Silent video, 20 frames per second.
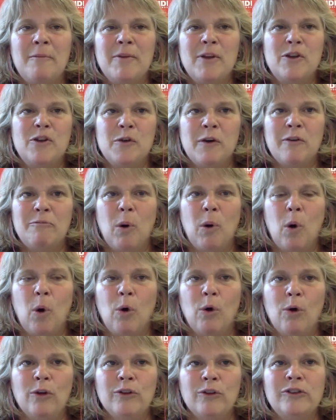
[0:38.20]
Do have
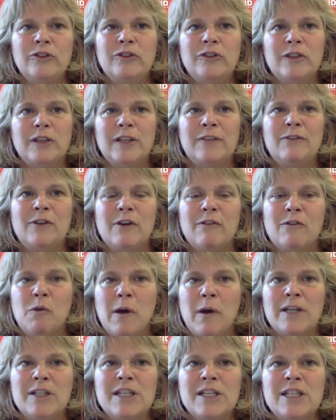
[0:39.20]
polls. If you have
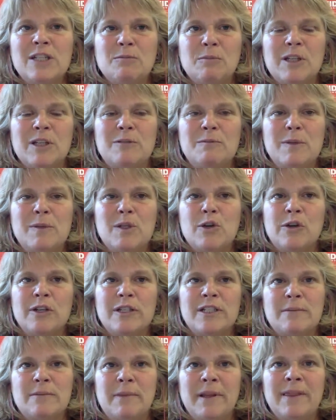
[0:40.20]
questions, please be sure to
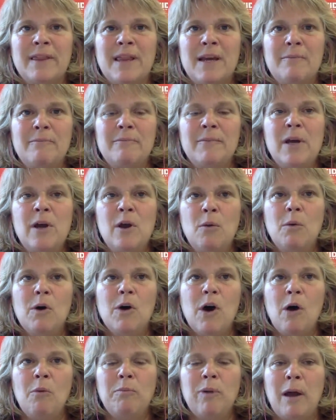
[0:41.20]
submit them. We'll
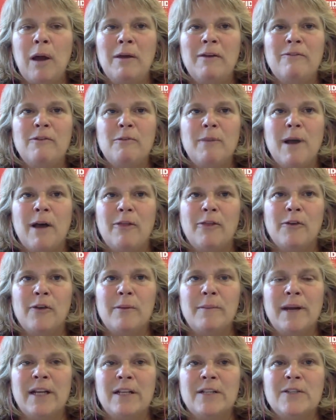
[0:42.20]
go probably for about 30
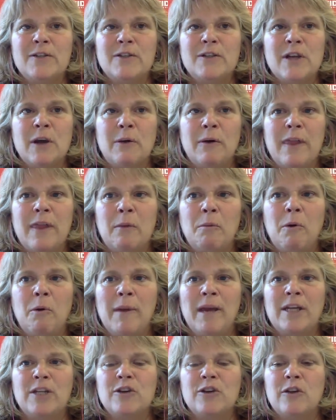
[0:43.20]
minutes or so, and then we'll
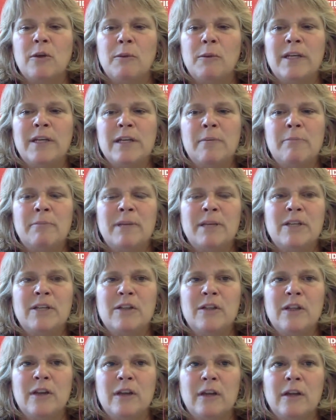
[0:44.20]
make sure that we jump into
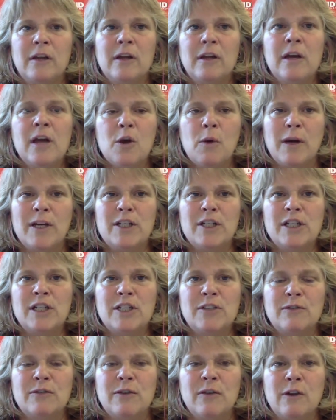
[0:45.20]
the
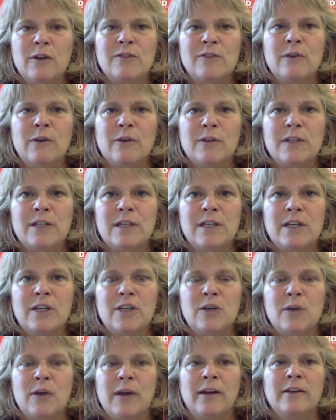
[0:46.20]
questions for those folks that have
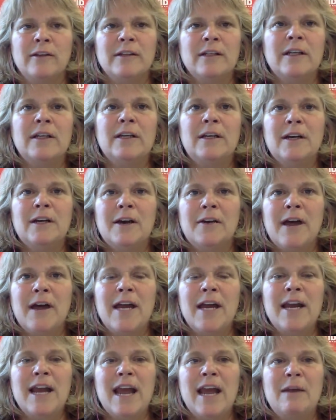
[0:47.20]
joined. All
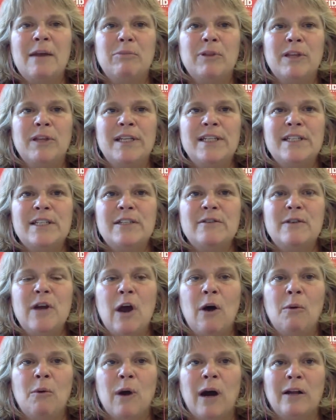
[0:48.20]
right, and please do
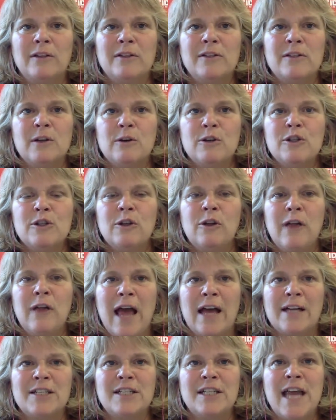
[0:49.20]
know we're out in social,
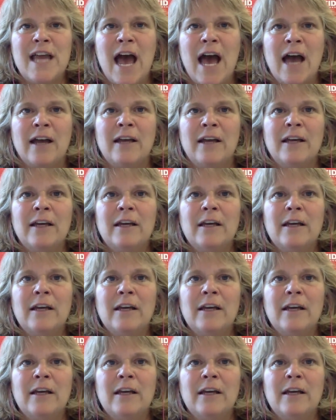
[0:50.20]
hashtag